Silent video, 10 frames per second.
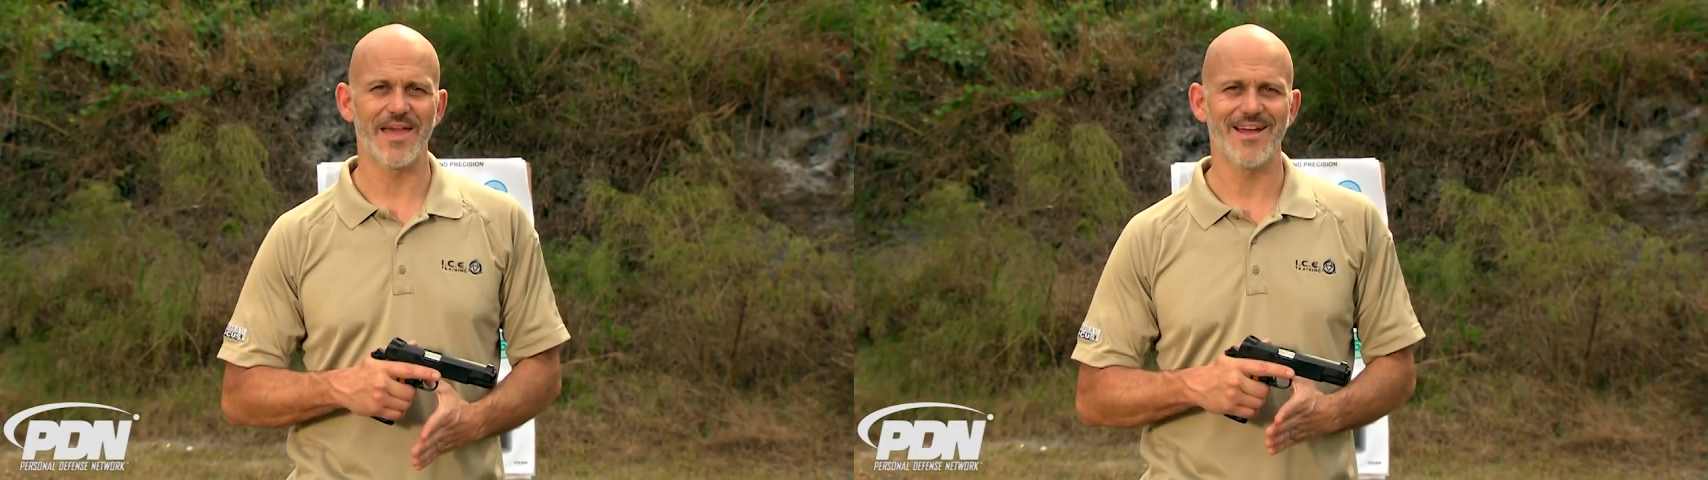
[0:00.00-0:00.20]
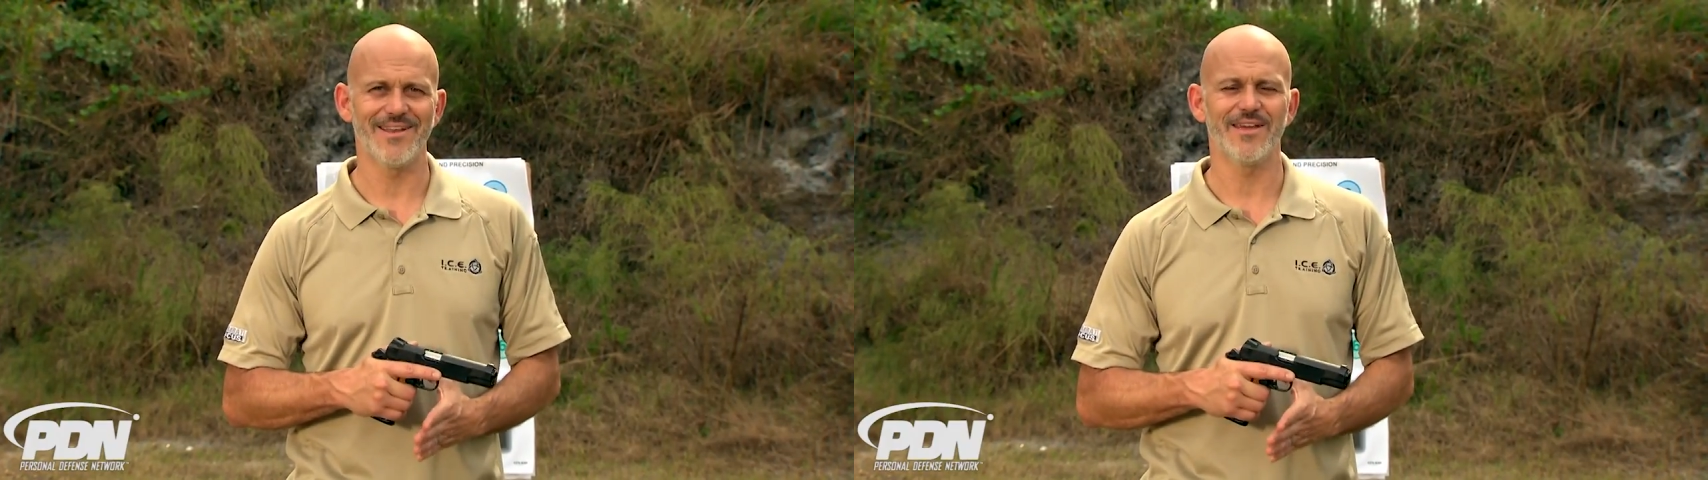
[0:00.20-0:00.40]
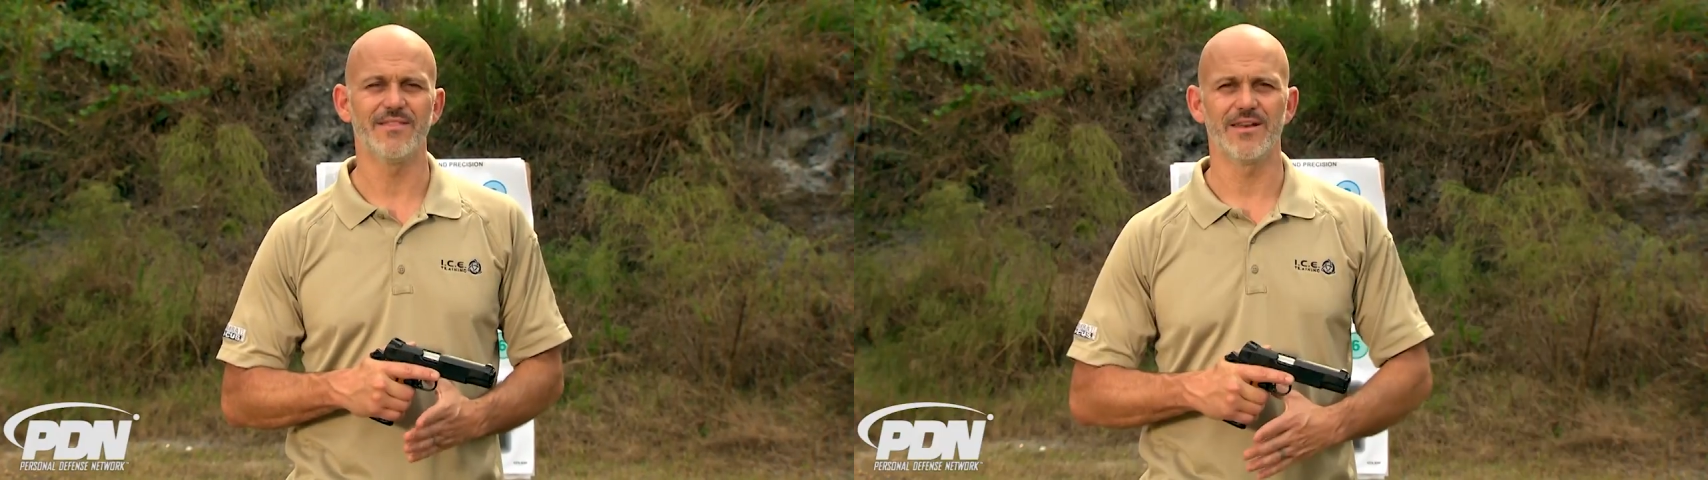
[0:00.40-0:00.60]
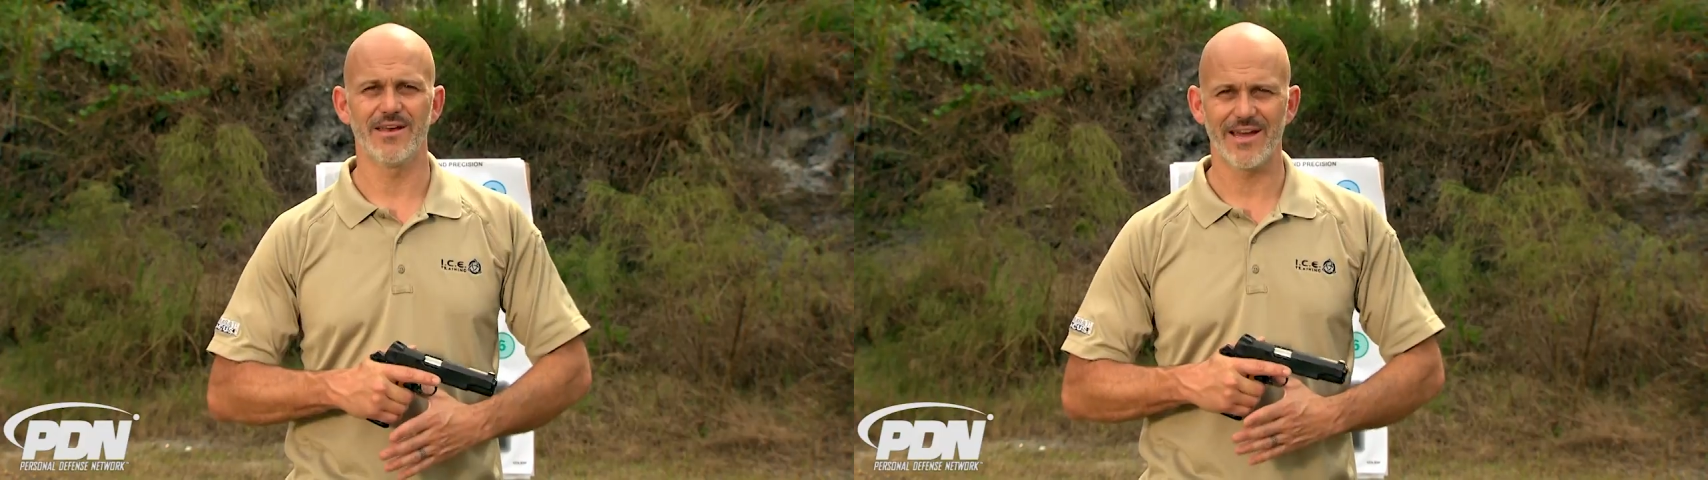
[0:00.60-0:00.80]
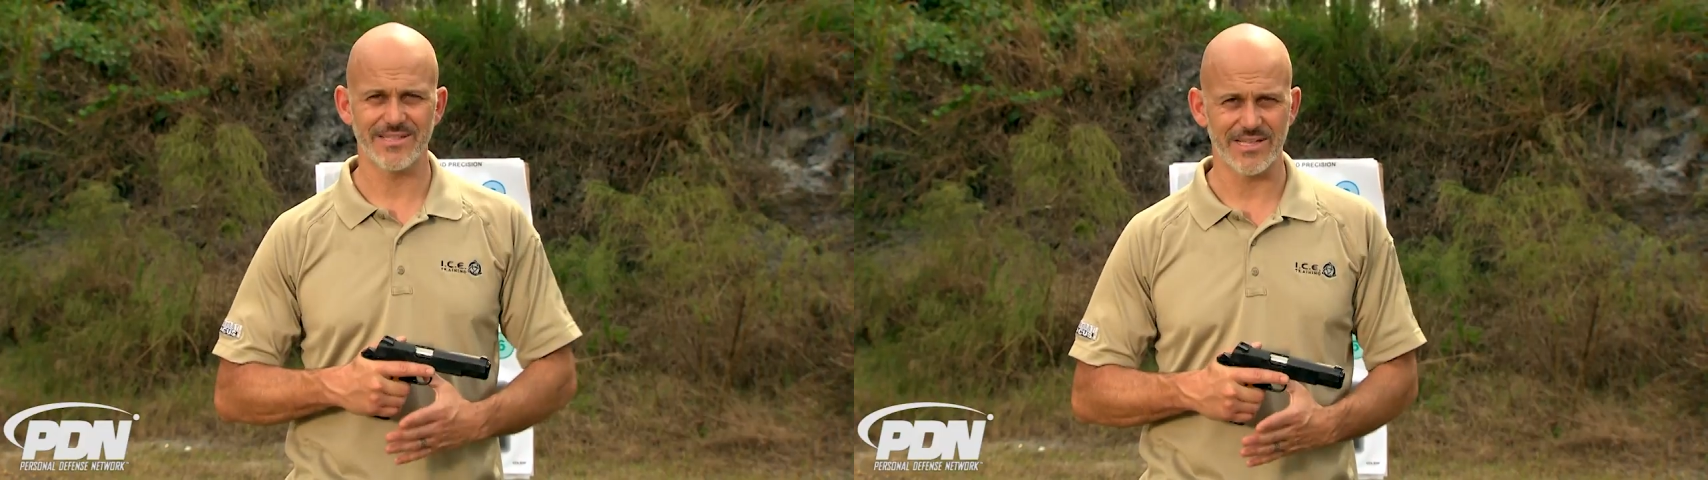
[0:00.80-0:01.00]
the idea that a
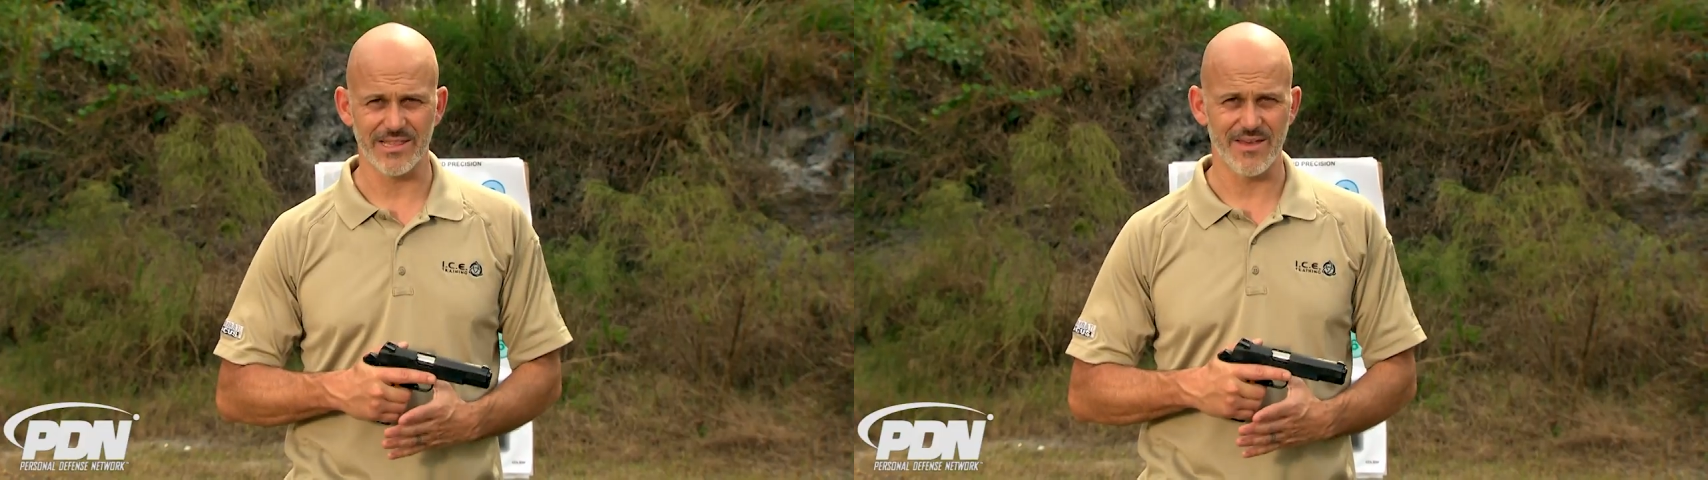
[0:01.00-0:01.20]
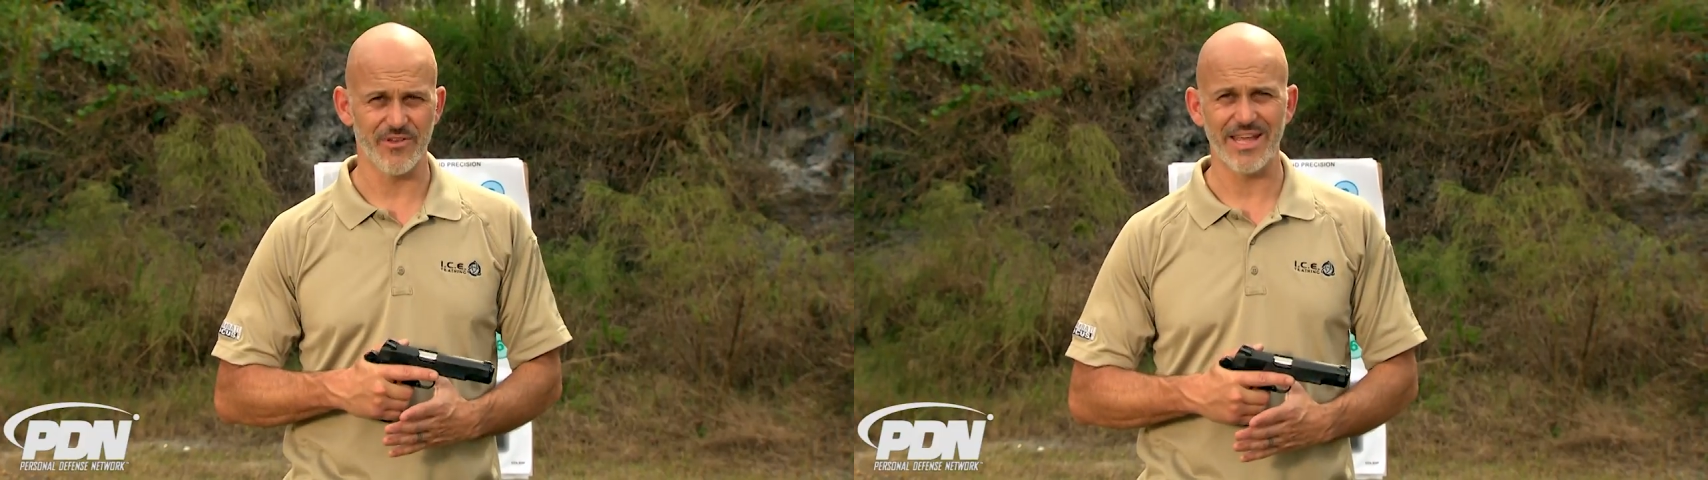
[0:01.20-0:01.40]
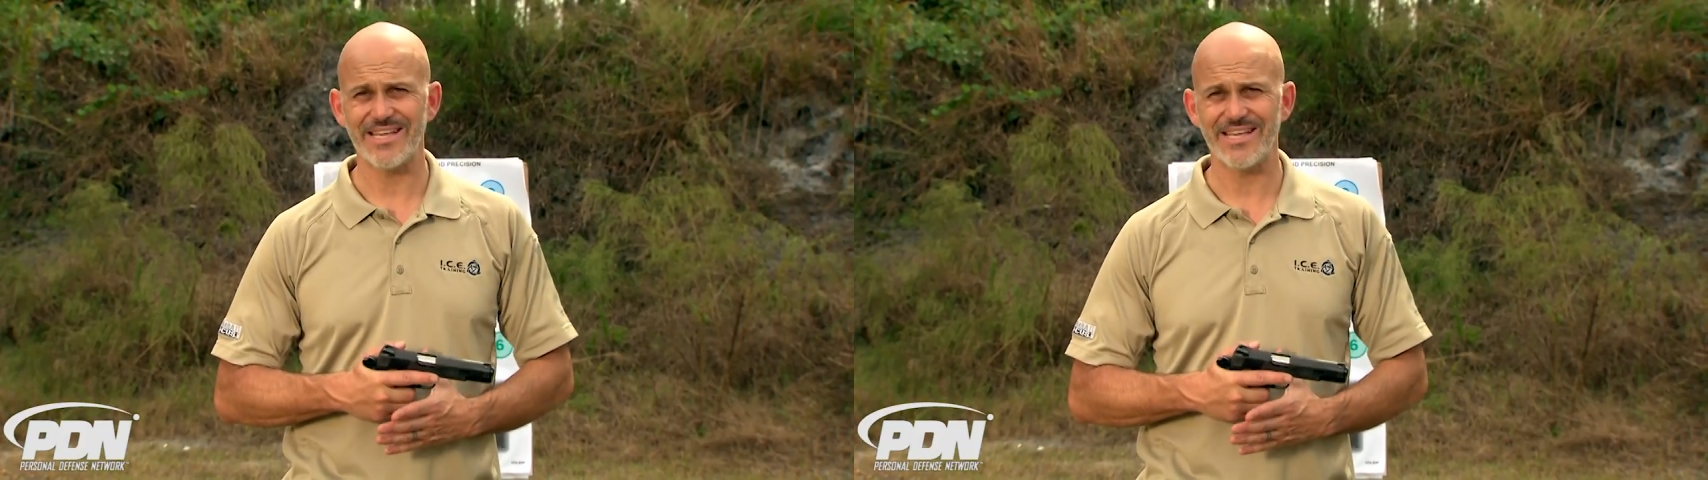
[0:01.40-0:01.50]
1911